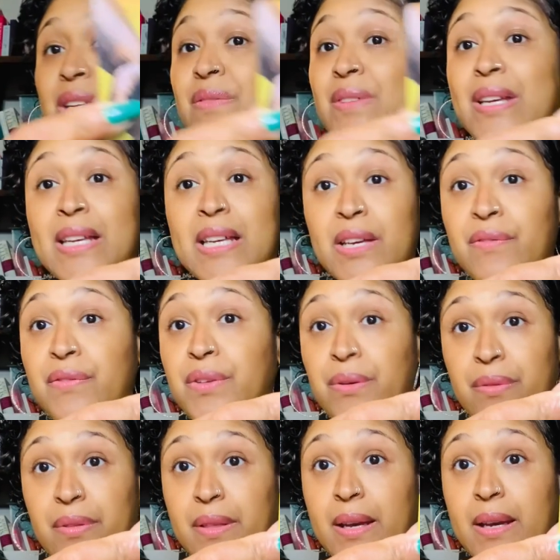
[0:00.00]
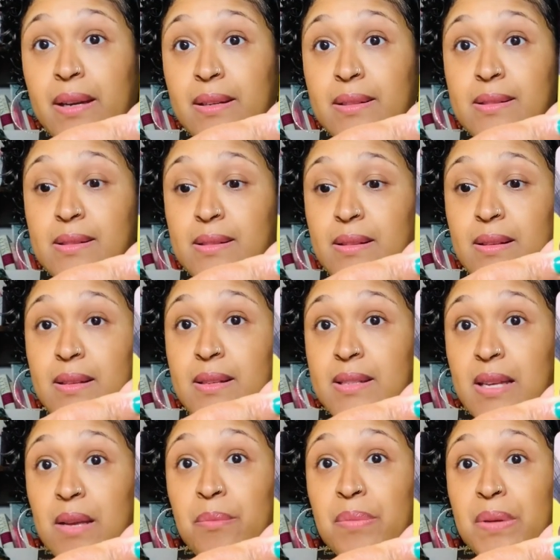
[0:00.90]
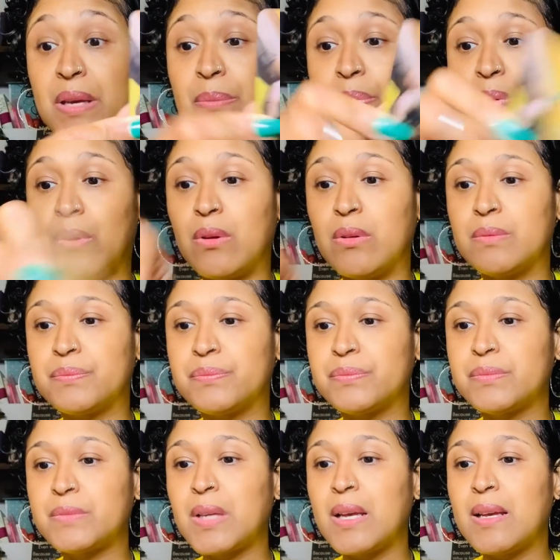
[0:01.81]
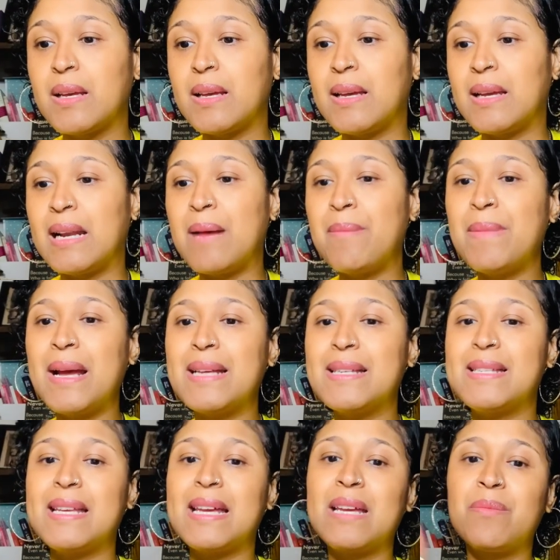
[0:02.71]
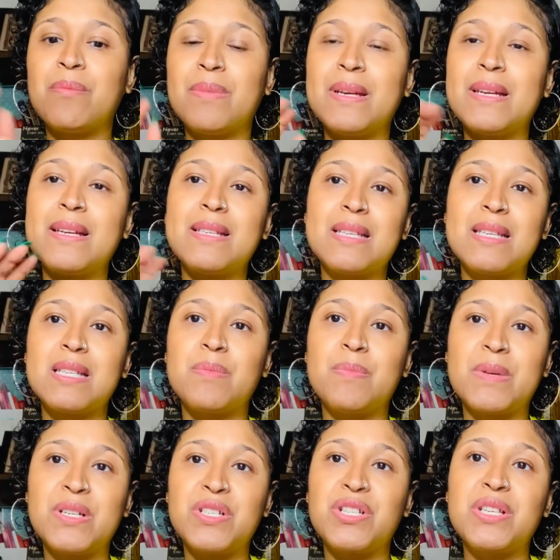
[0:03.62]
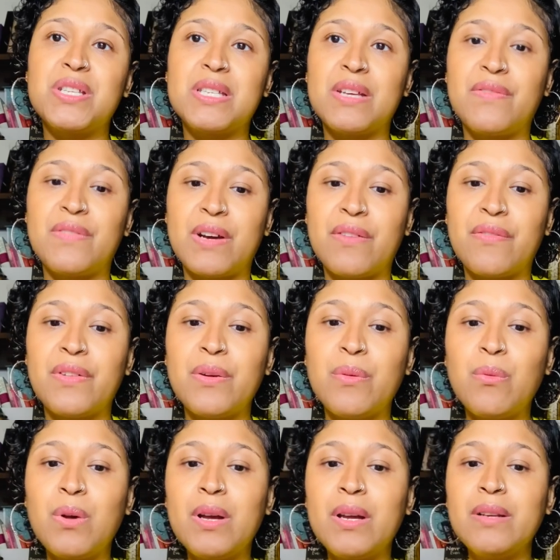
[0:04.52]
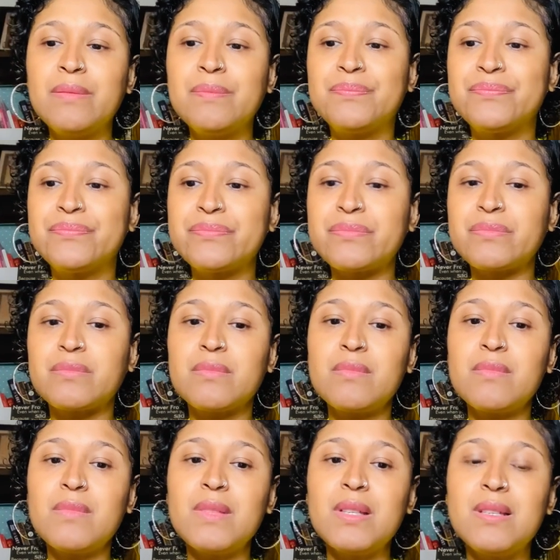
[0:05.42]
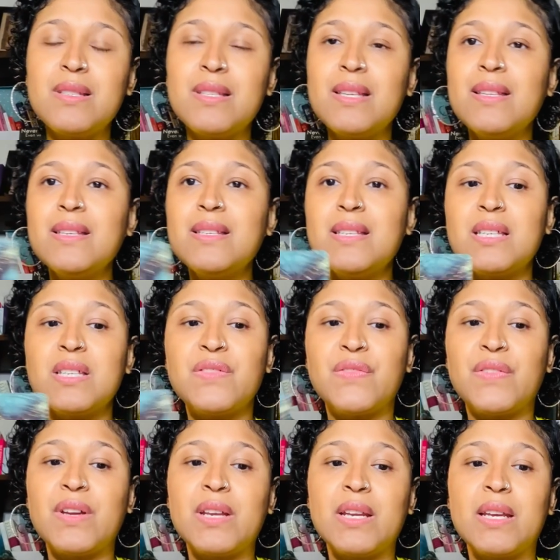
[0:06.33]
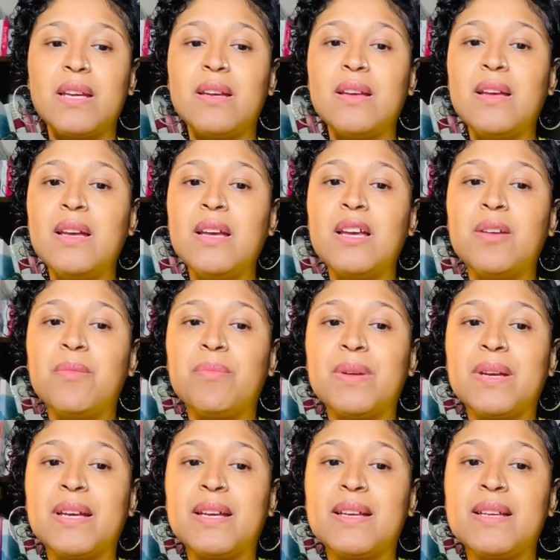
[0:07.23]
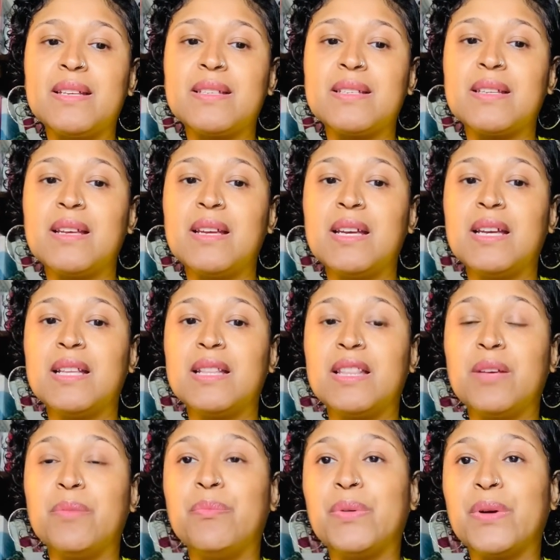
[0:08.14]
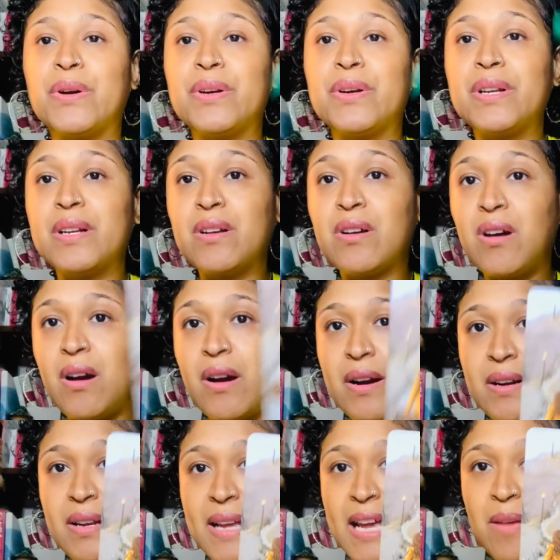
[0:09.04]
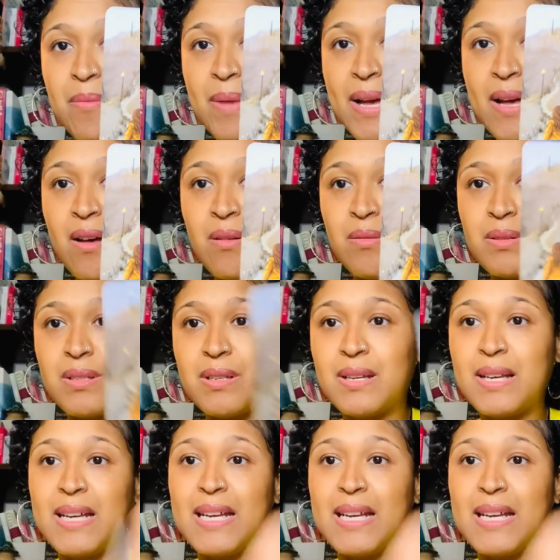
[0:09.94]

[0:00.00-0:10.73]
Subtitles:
even give you things, some people. And I'm not saying be suspicious of everyone. See, this is funny because the Burden card came out